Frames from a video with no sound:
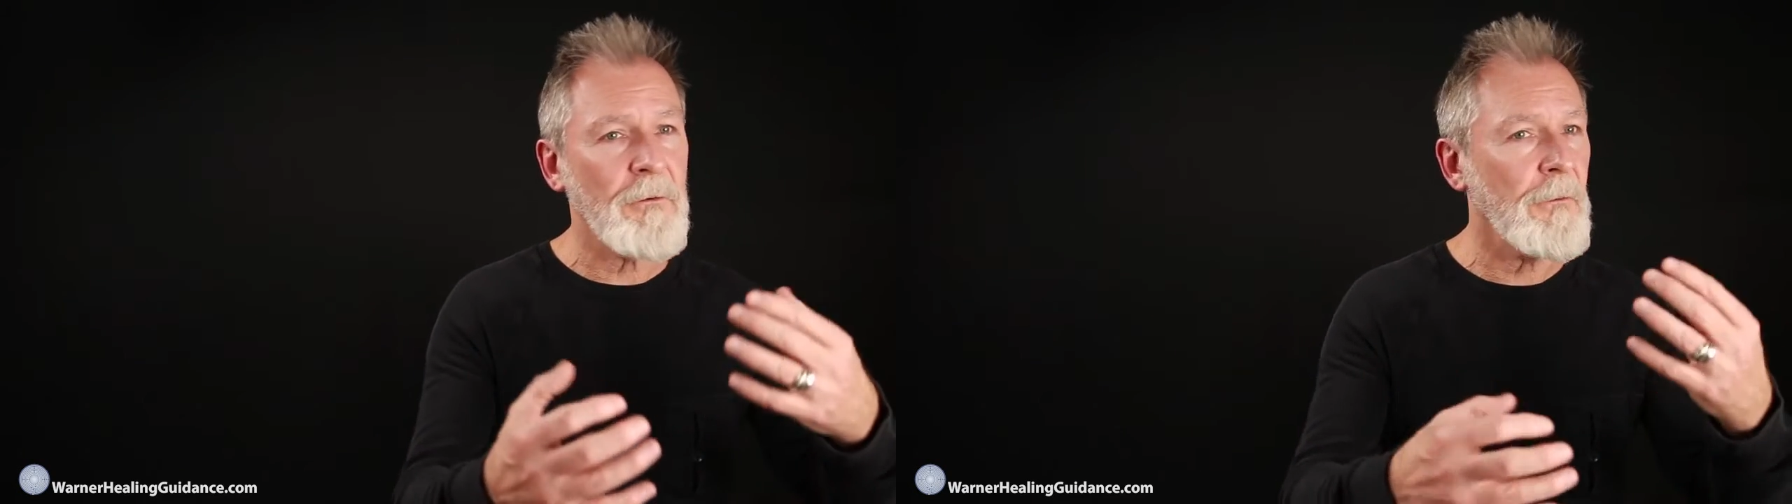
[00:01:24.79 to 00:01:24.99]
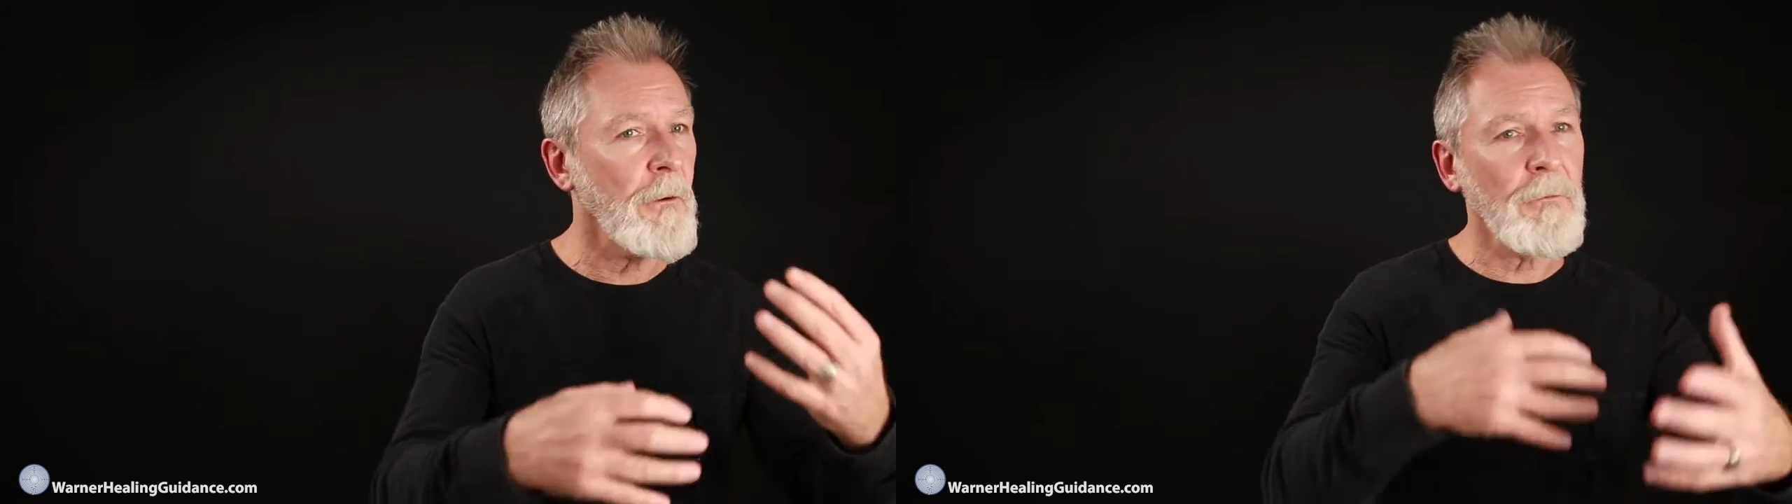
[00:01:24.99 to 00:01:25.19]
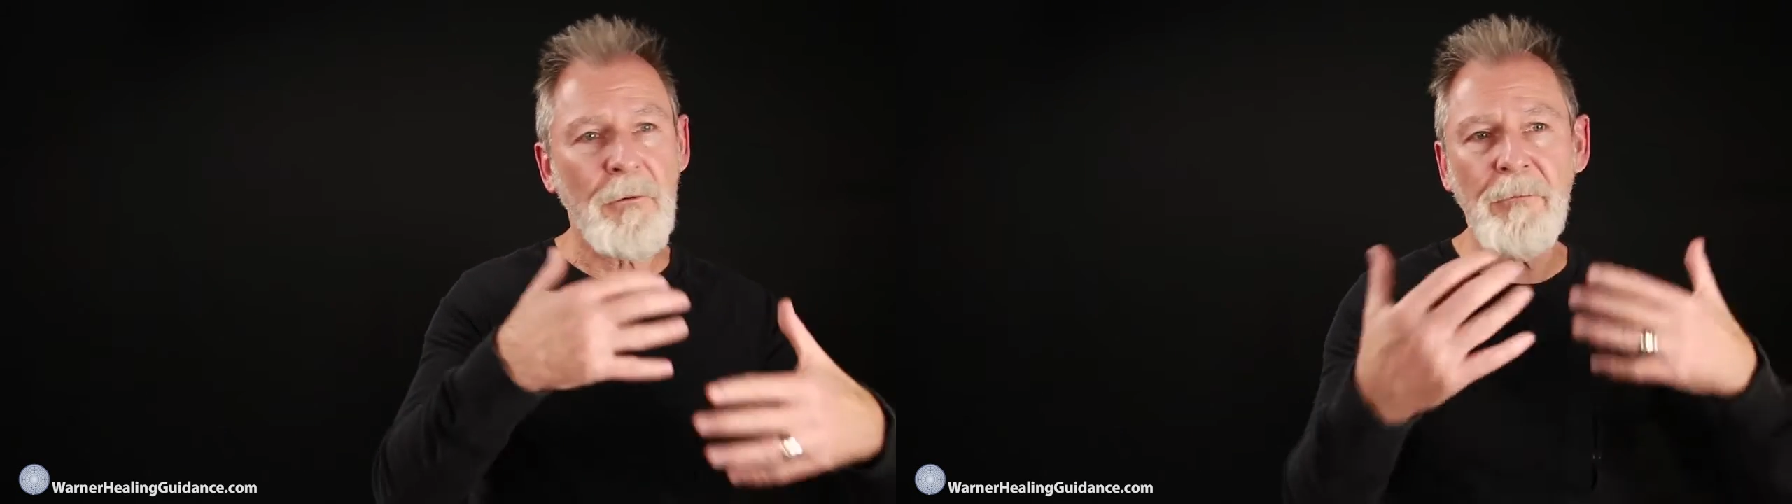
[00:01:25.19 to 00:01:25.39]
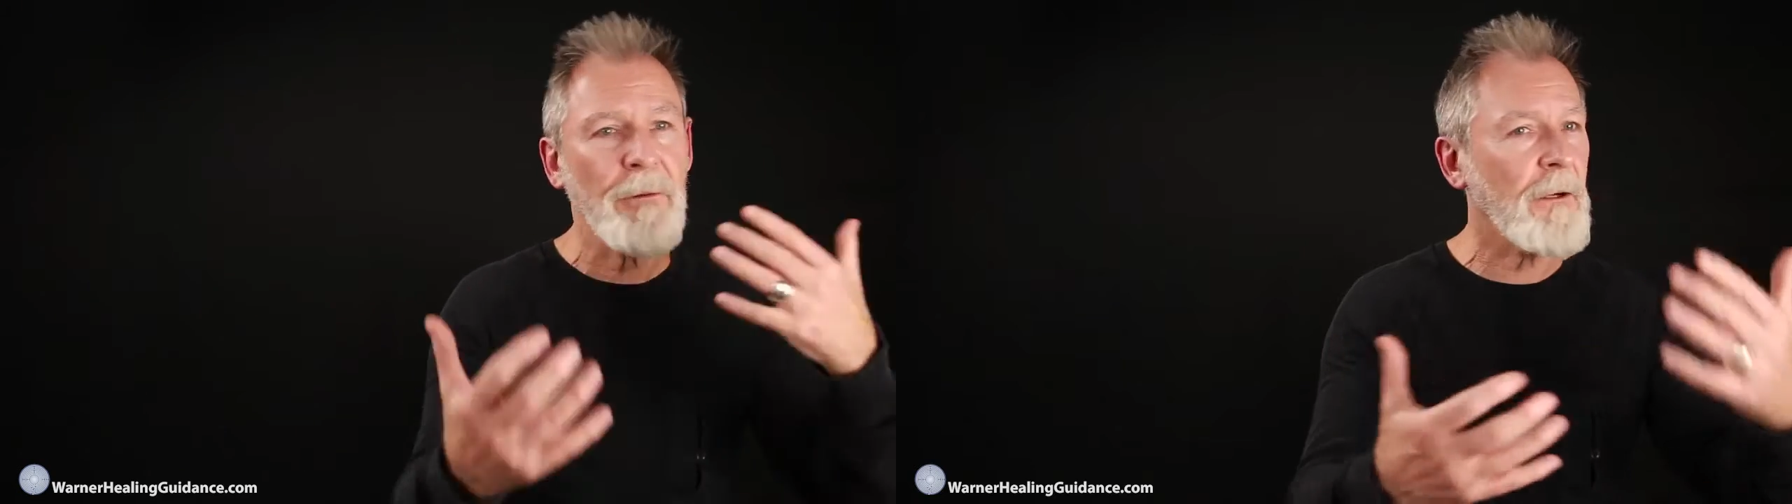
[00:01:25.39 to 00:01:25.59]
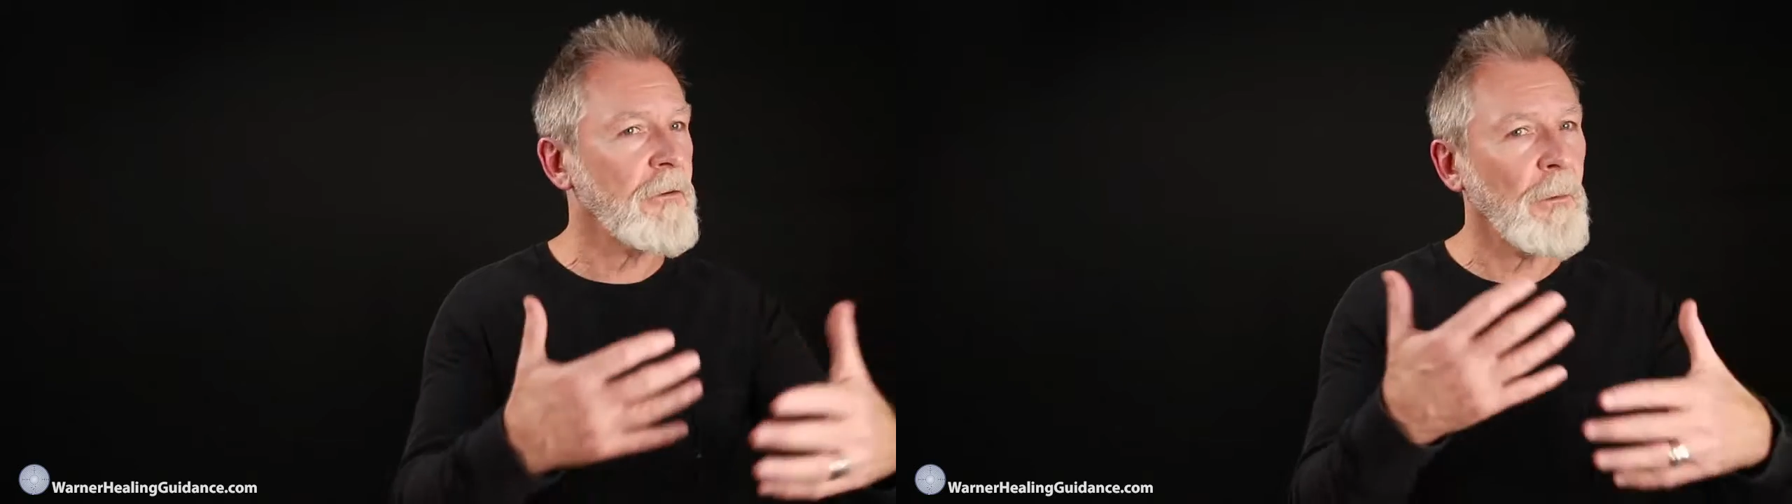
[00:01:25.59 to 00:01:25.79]
if those are in
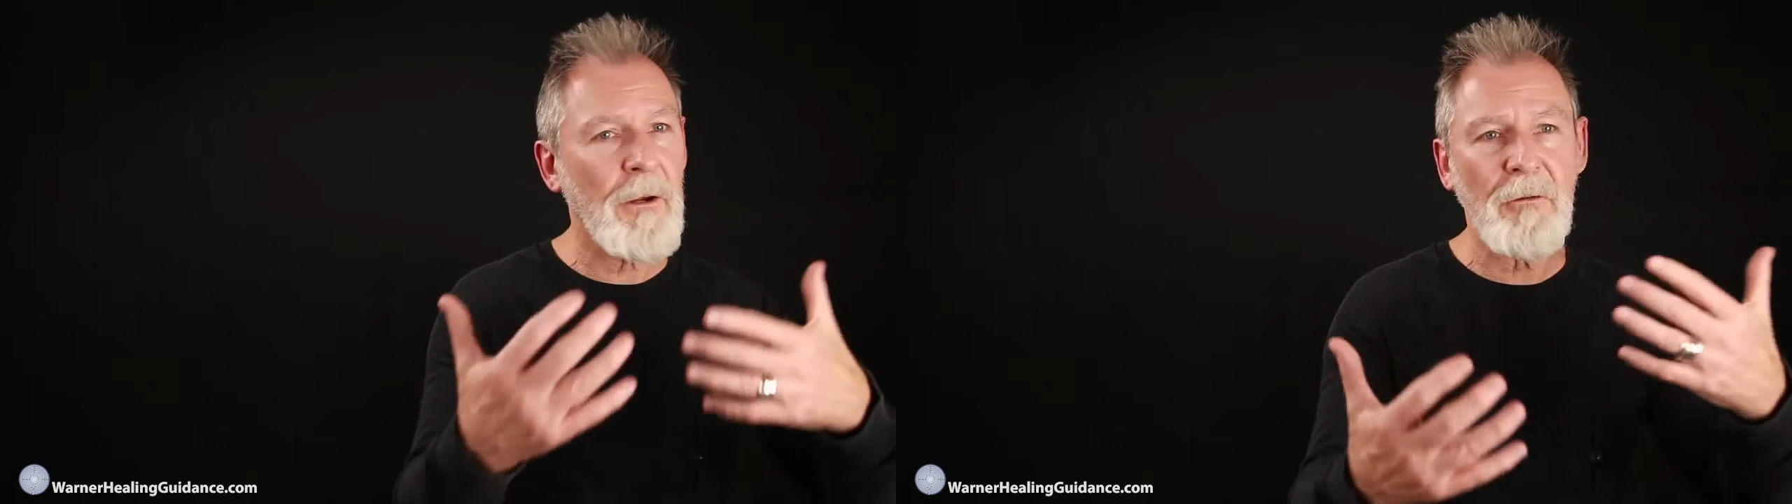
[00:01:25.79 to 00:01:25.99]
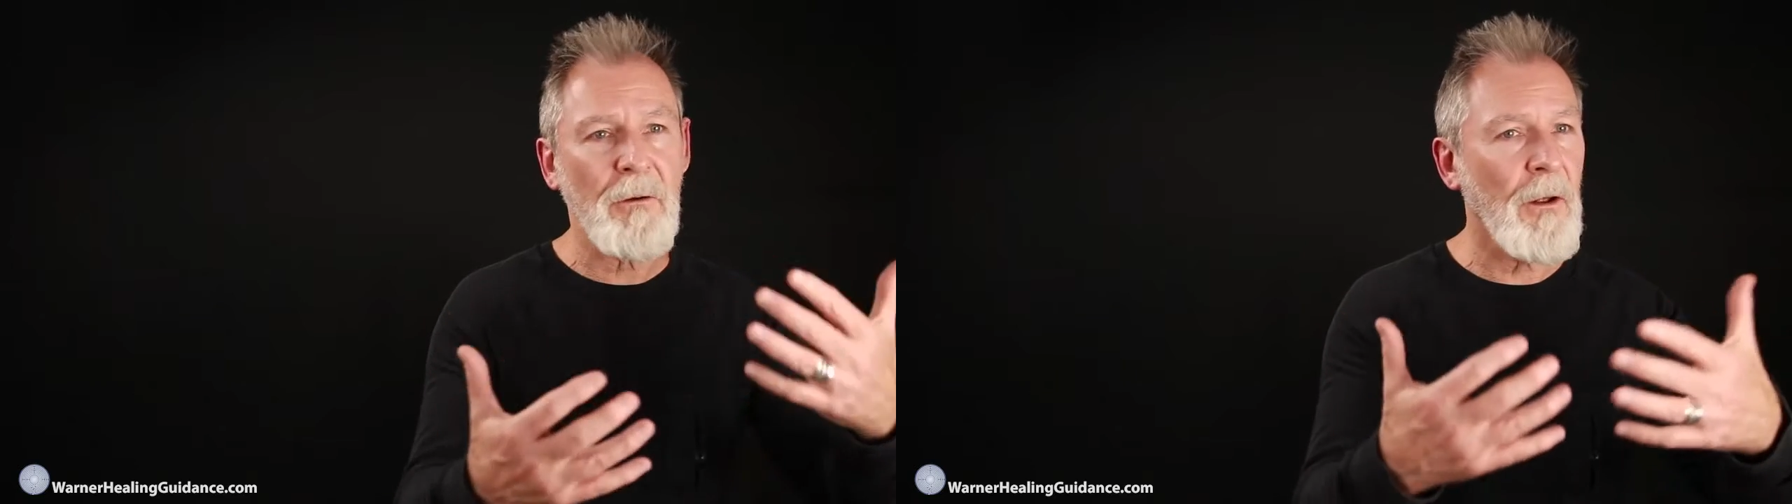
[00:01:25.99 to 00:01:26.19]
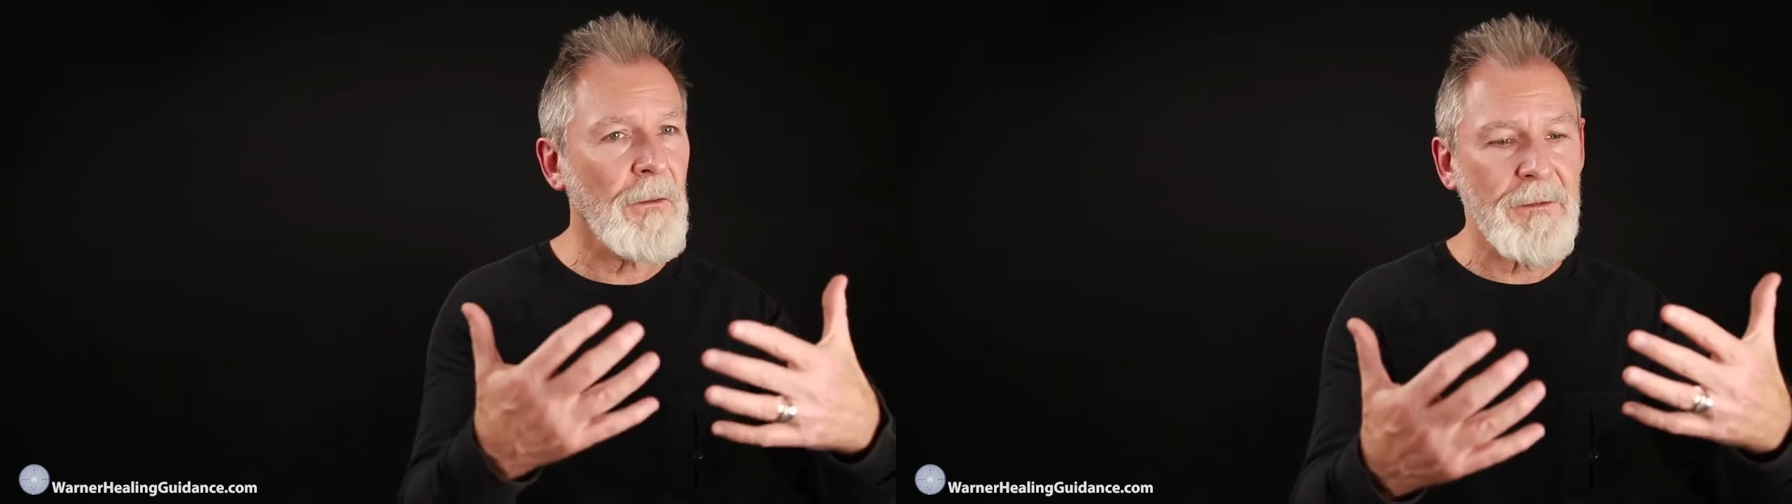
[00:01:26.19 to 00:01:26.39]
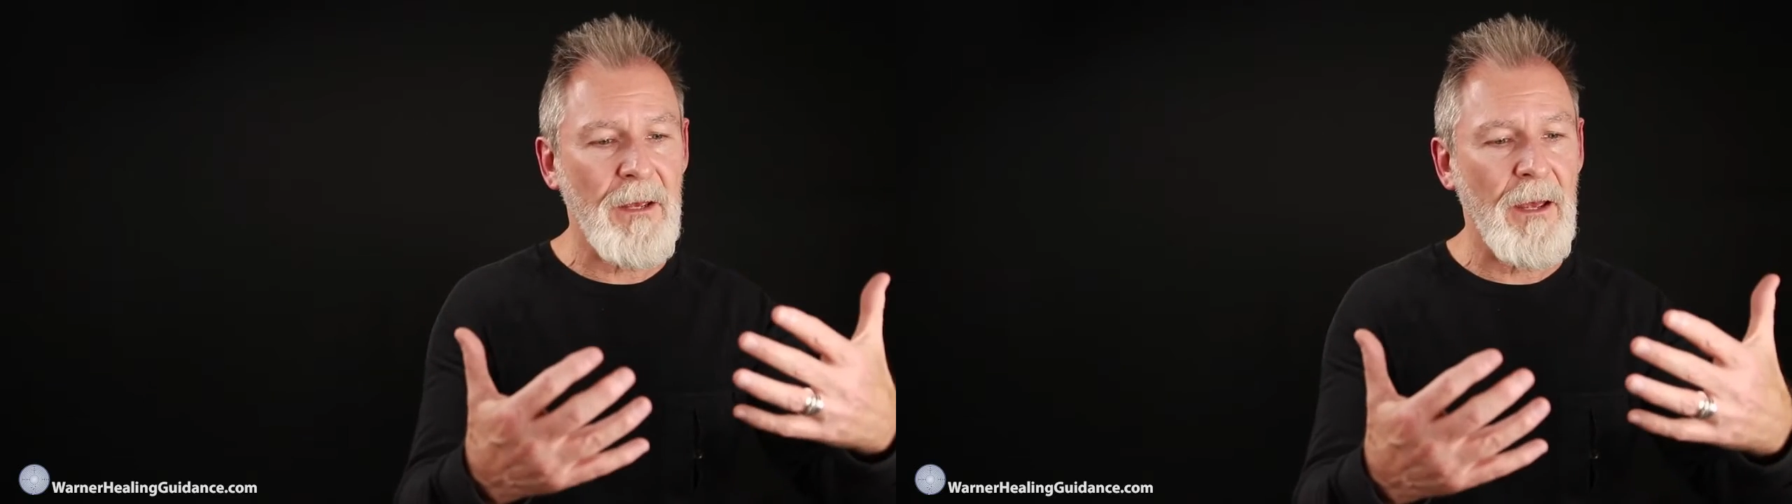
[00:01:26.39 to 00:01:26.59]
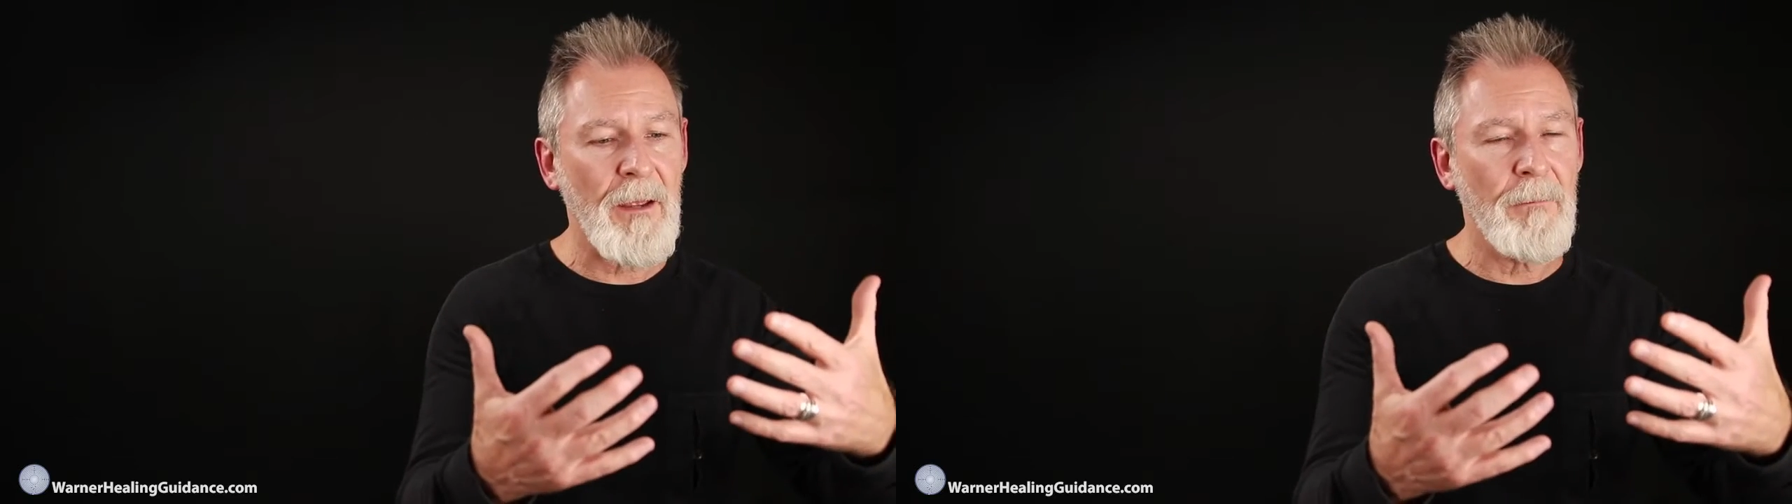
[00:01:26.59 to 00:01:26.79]
fluctuation all the
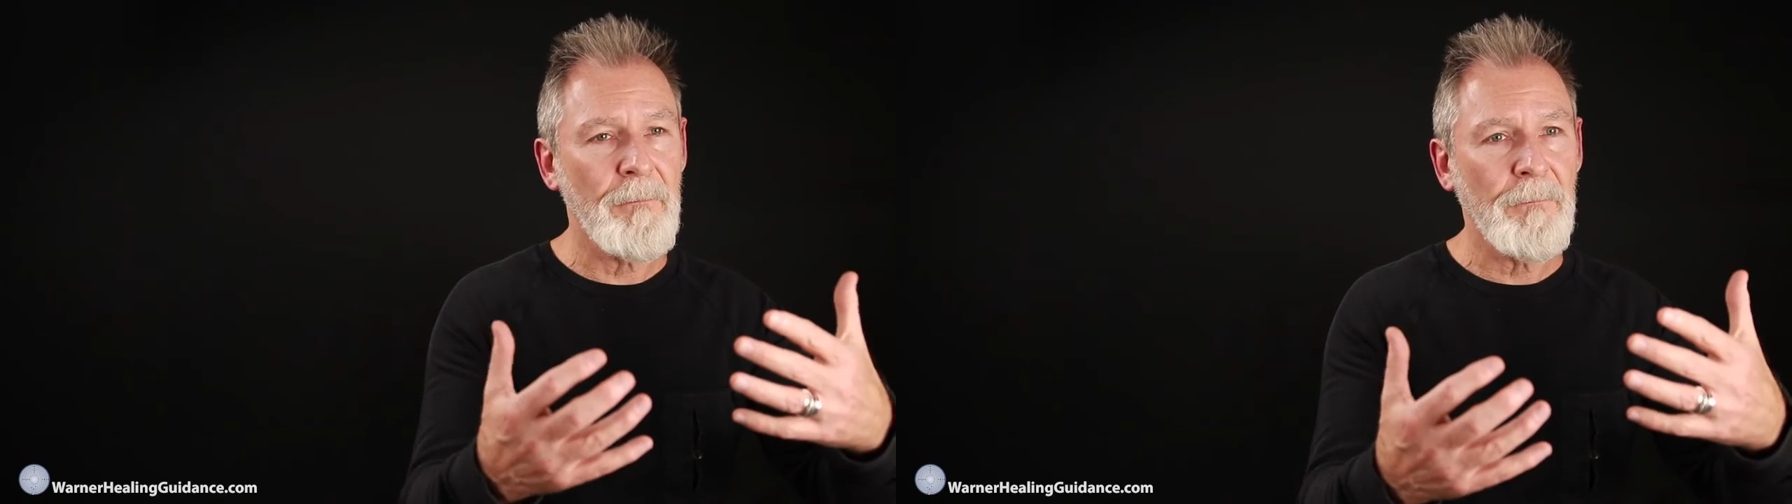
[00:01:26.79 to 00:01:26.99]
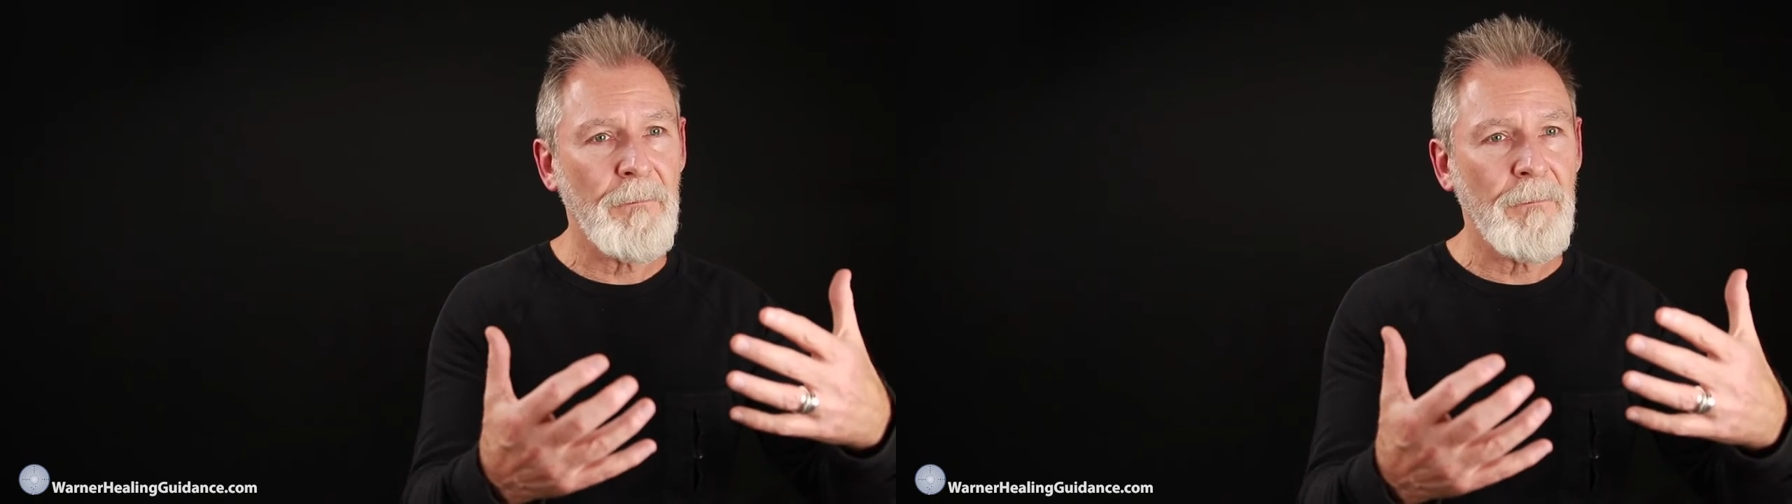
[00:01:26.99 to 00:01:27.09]
time,